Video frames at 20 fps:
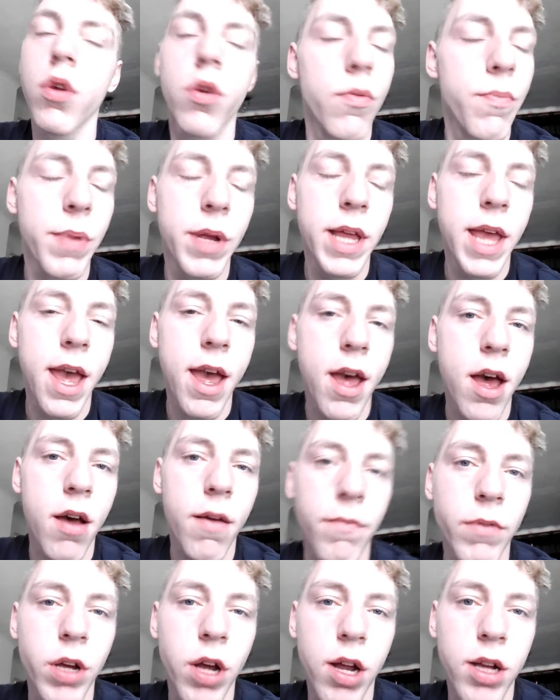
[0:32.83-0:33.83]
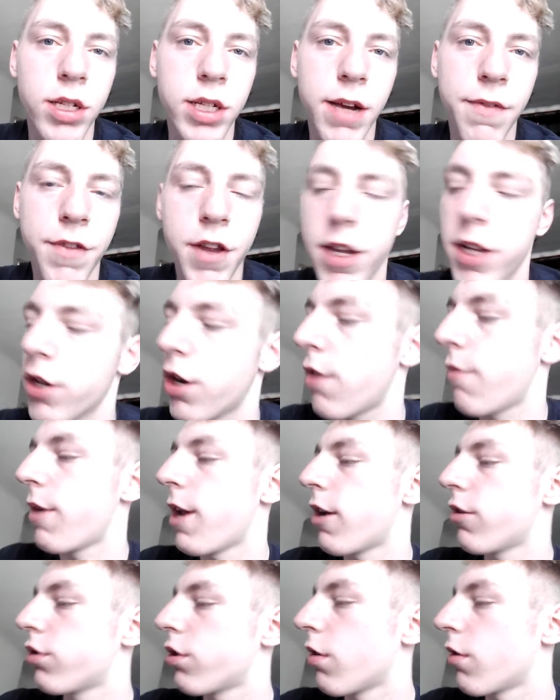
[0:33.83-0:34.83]
But yeah, I'm going to have the time
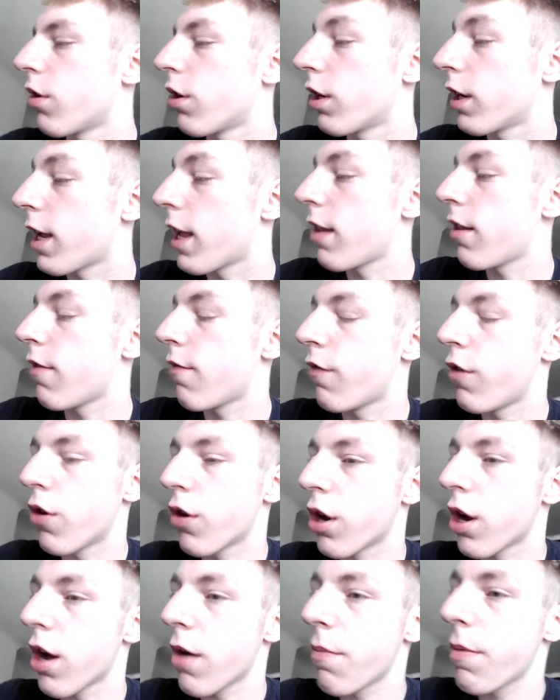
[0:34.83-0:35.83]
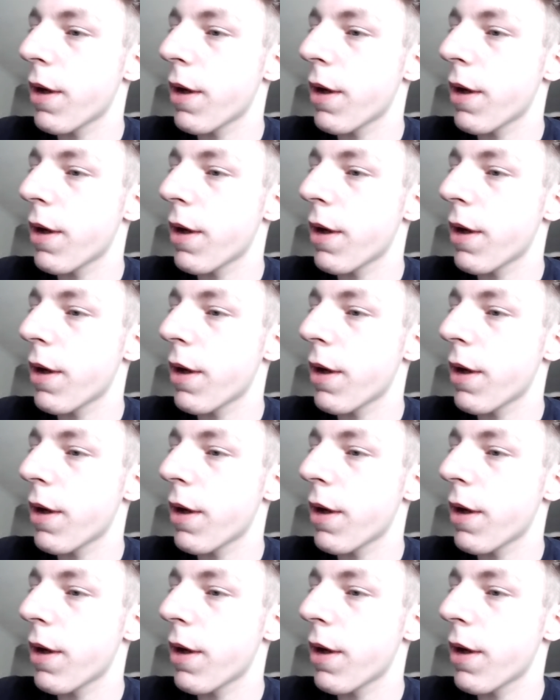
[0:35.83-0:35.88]
now, so I'm going to get the vlog up